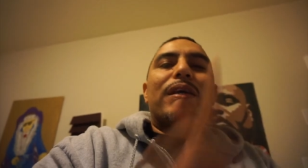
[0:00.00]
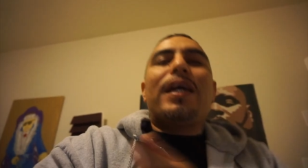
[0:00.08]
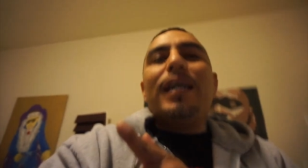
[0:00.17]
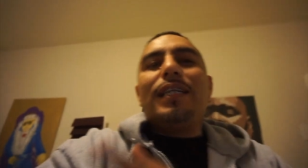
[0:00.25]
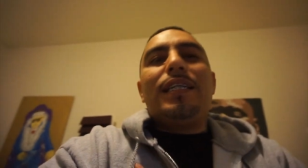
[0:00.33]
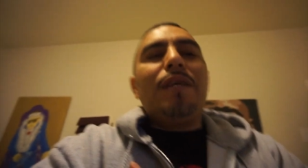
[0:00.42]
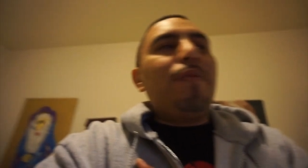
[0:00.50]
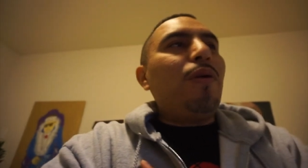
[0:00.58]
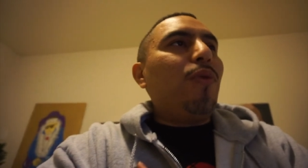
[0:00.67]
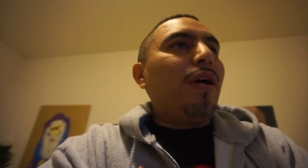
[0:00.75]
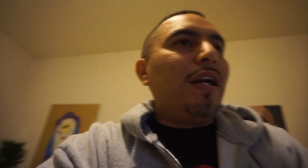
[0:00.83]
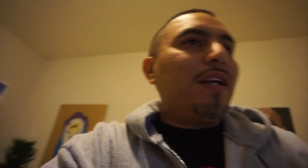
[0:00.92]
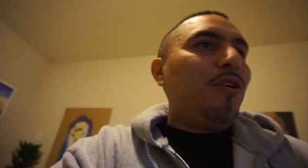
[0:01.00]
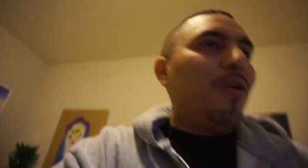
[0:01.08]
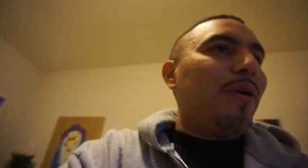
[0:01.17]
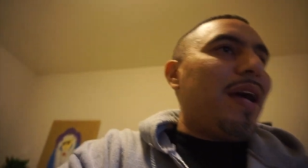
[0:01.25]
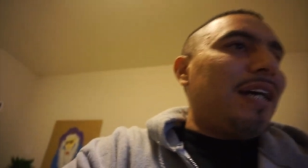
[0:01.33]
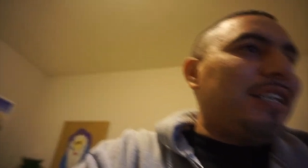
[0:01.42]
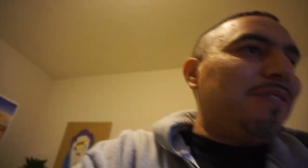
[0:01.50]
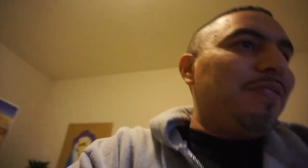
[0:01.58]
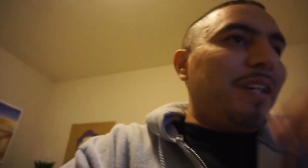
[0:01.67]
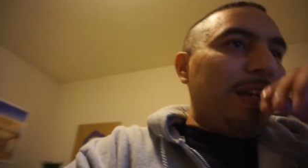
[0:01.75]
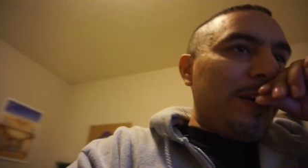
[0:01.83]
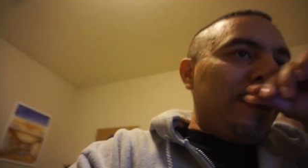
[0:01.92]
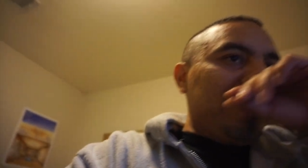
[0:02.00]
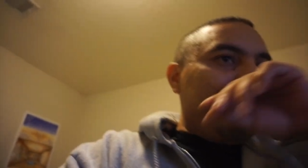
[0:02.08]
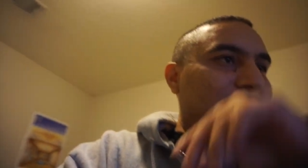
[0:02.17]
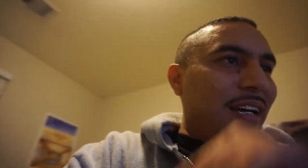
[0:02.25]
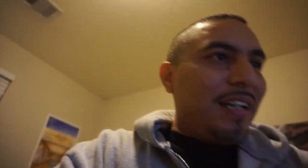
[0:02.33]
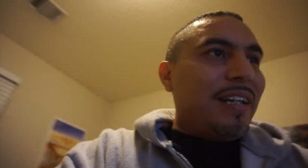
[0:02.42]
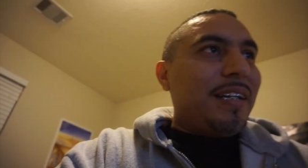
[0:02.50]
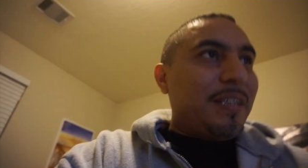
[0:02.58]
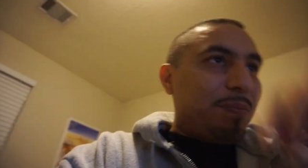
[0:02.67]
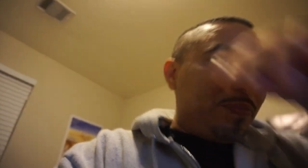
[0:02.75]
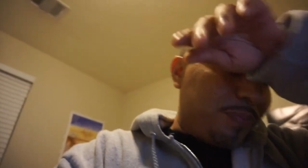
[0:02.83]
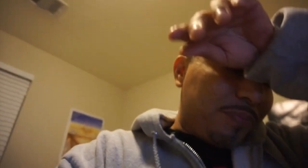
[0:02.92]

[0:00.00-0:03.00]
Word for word: Kingston been wanting to do a reaction video. And um,